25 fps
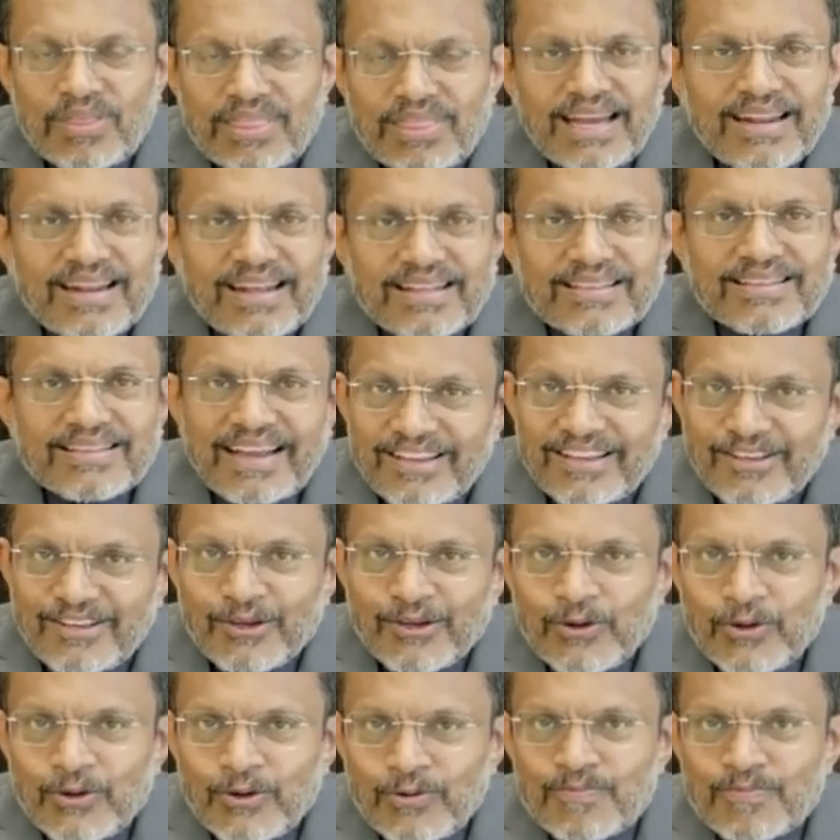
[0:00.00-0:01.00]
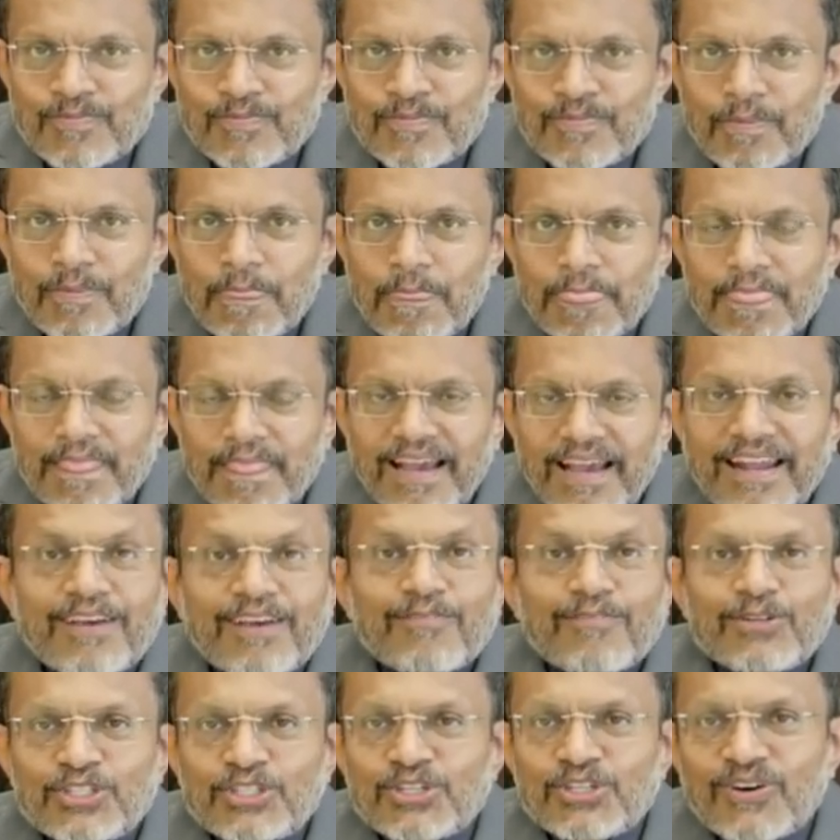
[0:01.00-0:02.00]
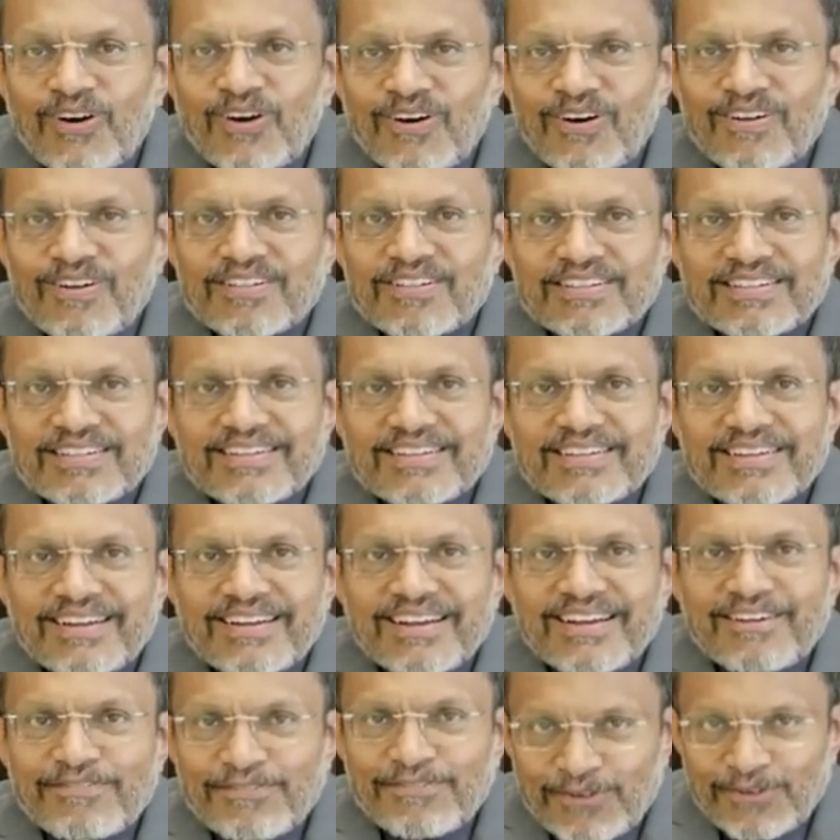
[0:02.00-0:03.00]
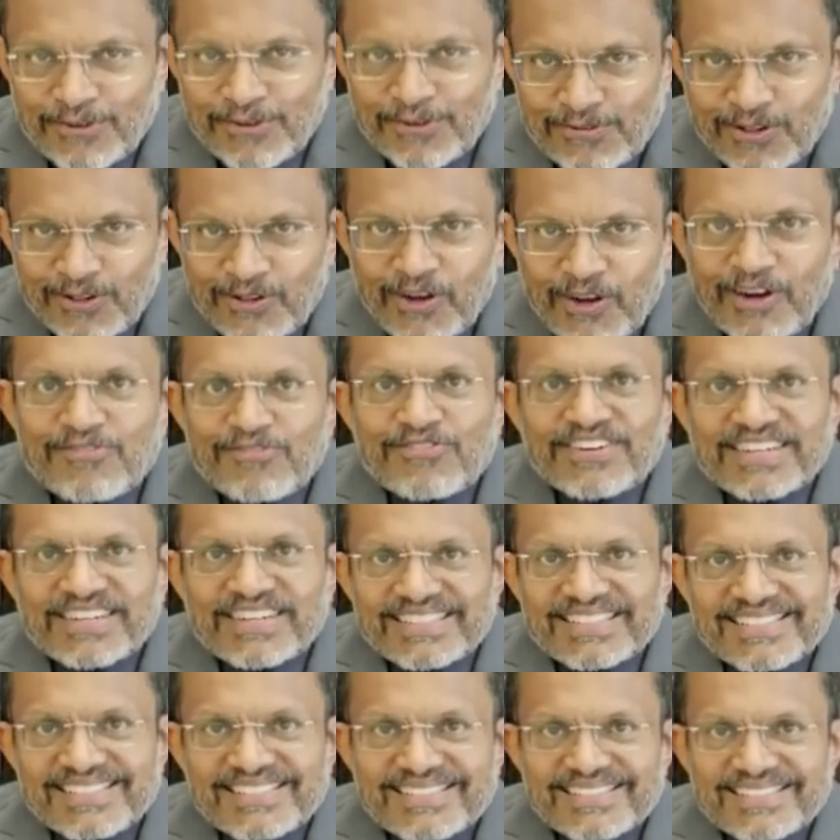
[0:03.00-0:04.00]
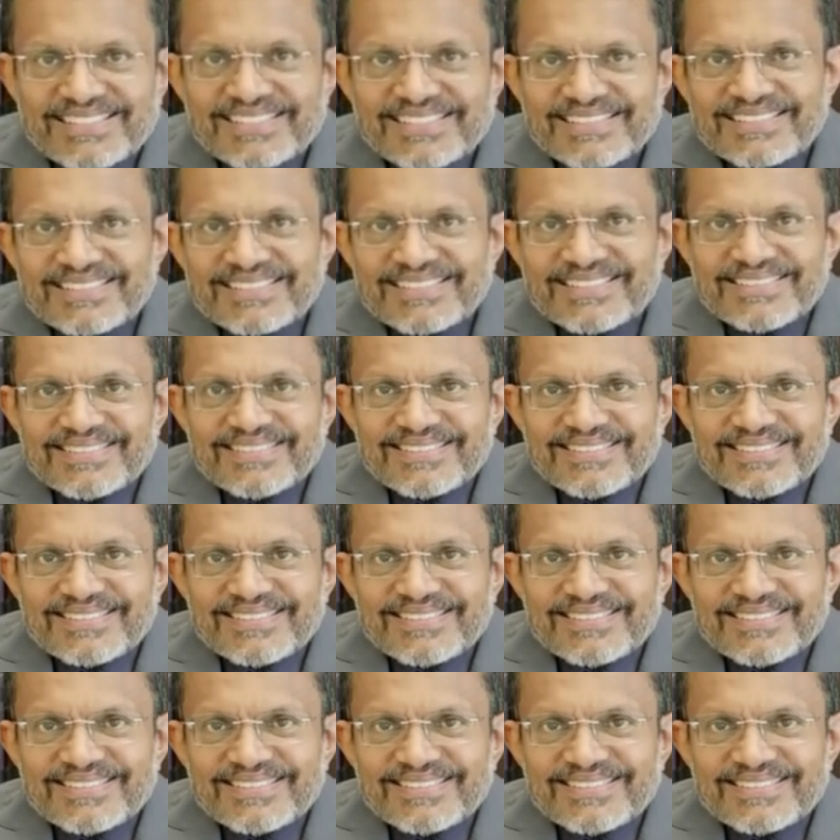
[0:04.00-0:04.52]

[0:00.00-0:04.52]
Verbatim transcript: With that, I thank you and I wish you all a fruitful conference.